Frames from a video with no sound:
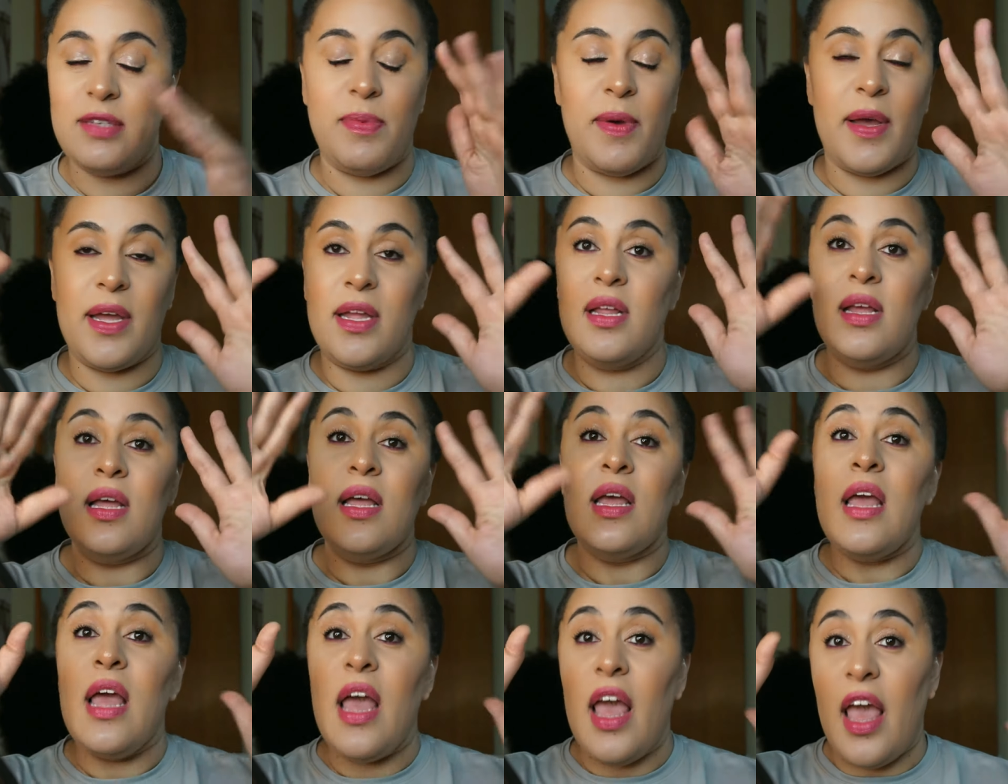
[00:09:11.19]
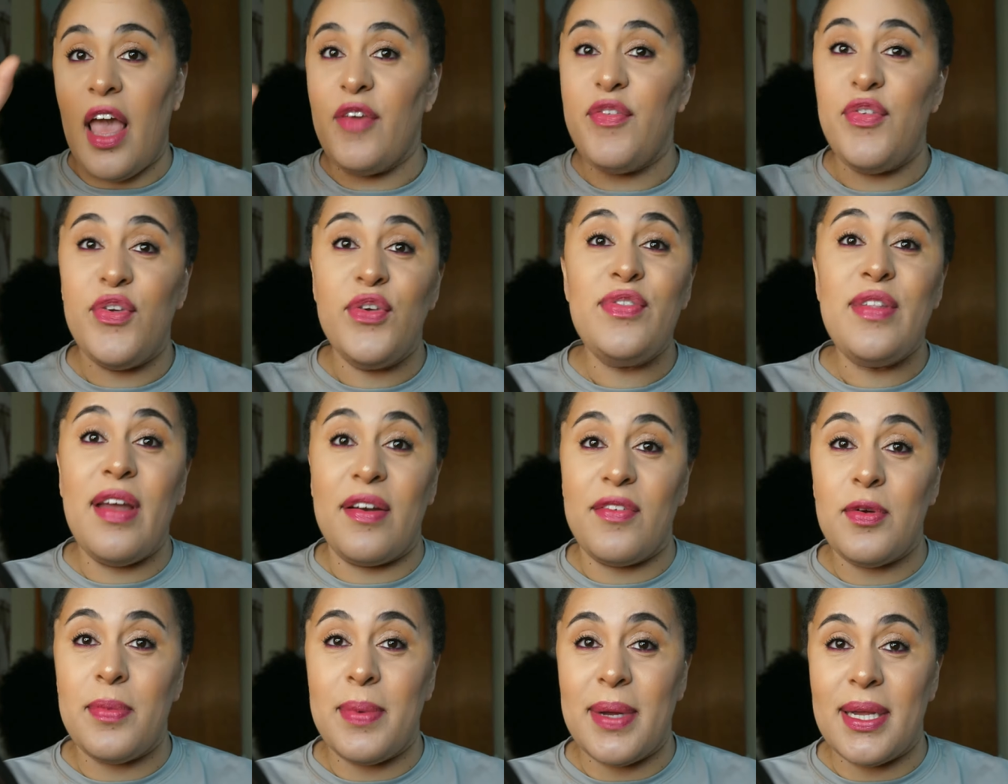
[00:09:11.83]
But if you've
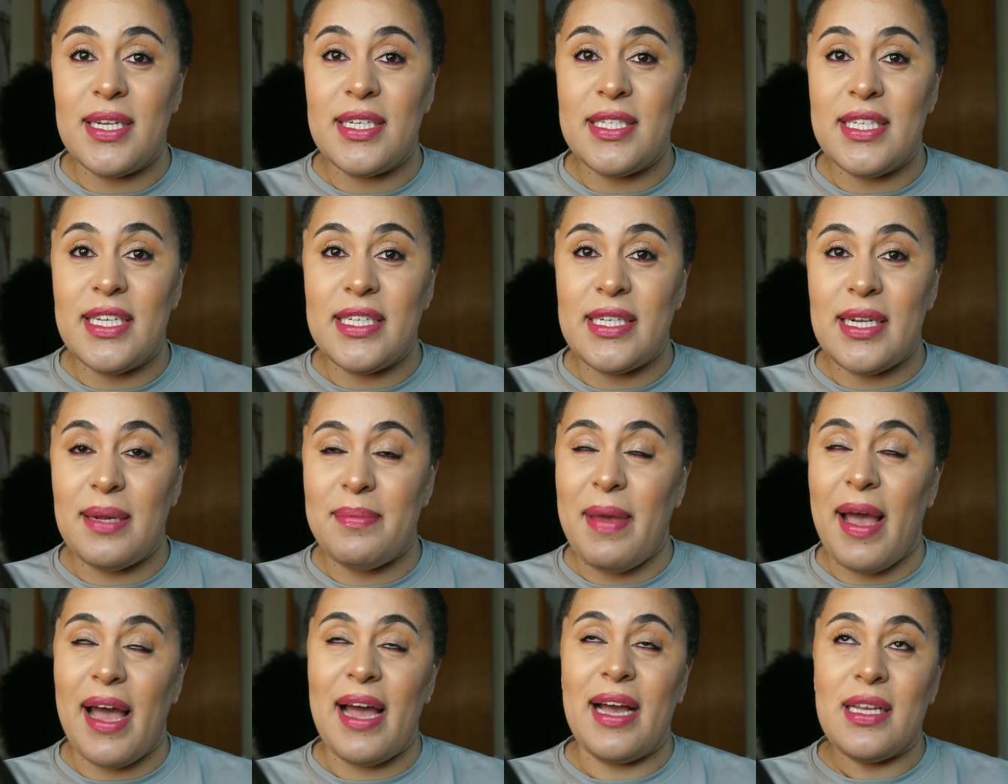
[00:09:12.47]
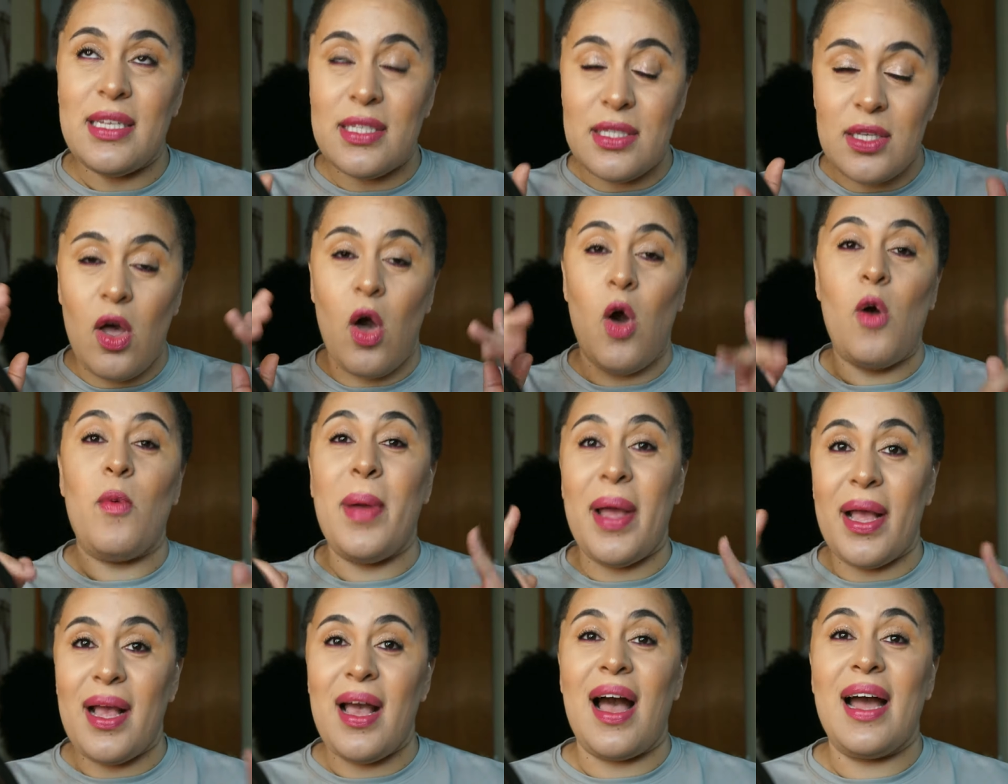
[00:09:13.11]
never been to TJ Maxx, oh
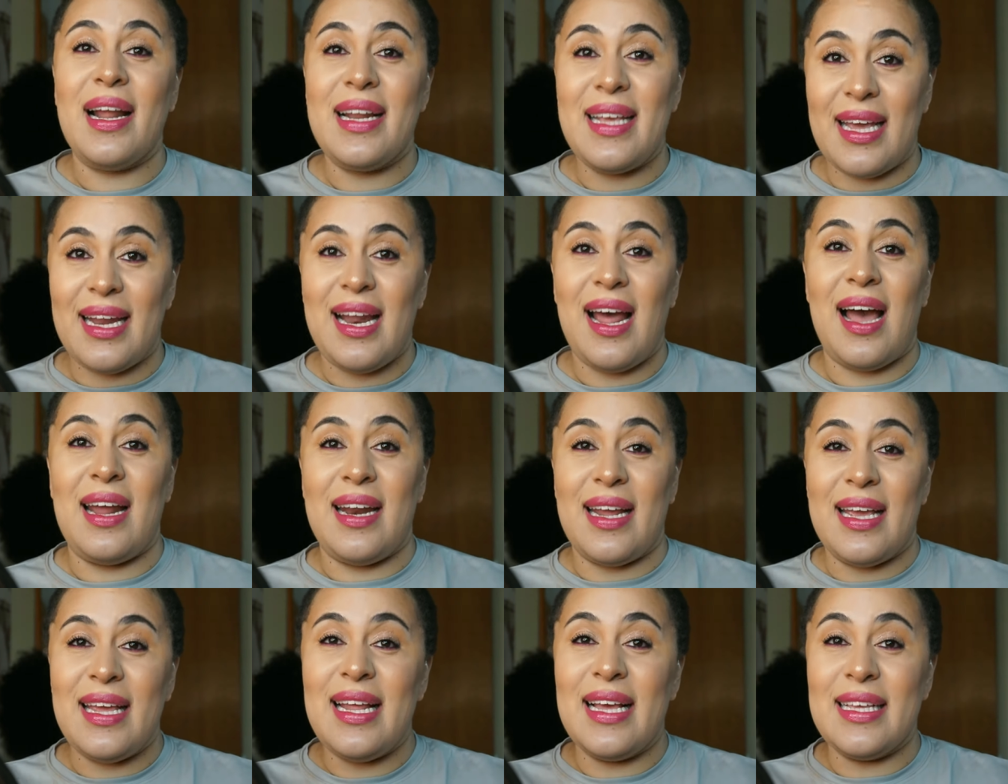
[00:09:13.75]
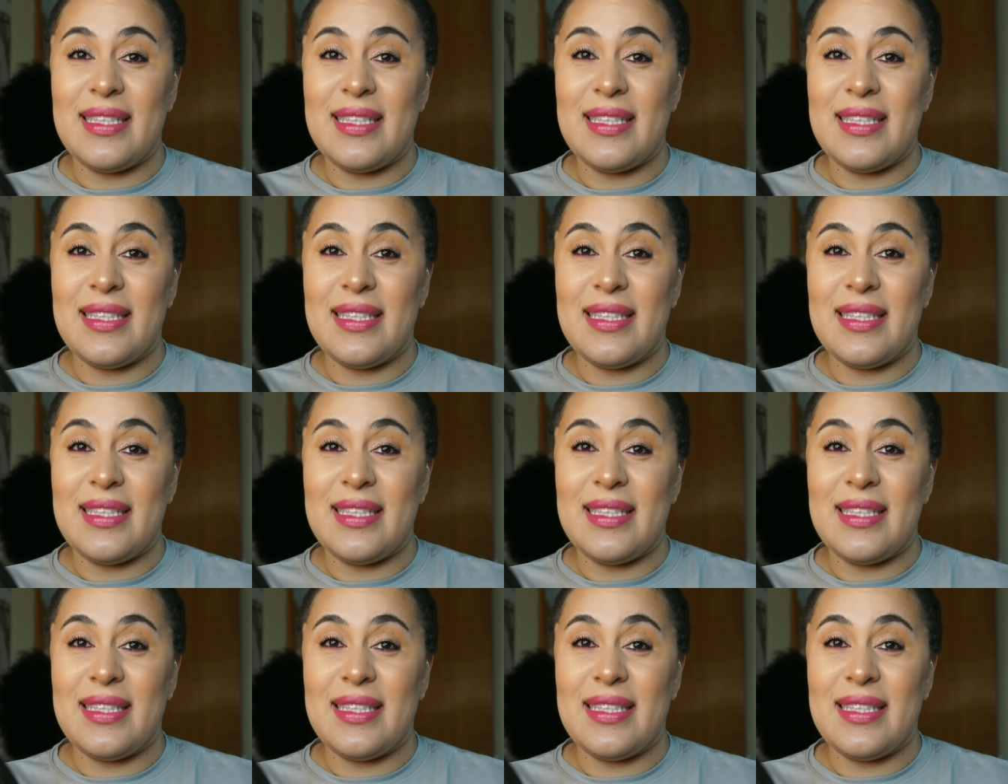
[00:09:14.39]
my God, get on it.